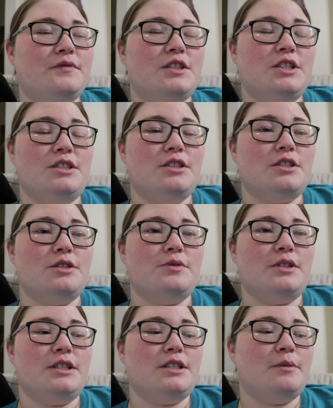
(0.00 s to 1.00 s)
she's just a
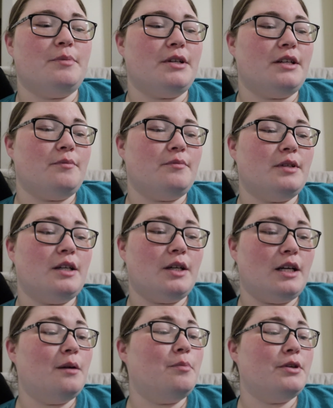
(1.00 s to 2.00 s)
really good tipper, and I'm
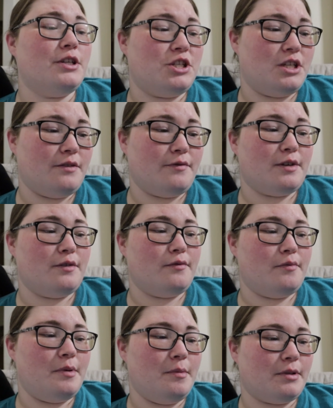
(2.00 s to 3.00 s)
appreciative
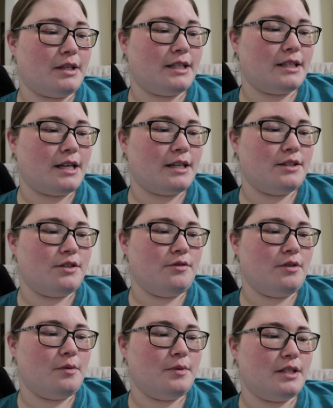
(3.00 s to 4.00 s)
of people like that because you
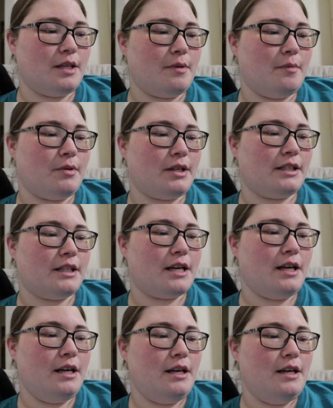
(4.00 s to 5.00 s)
don't always get people like that.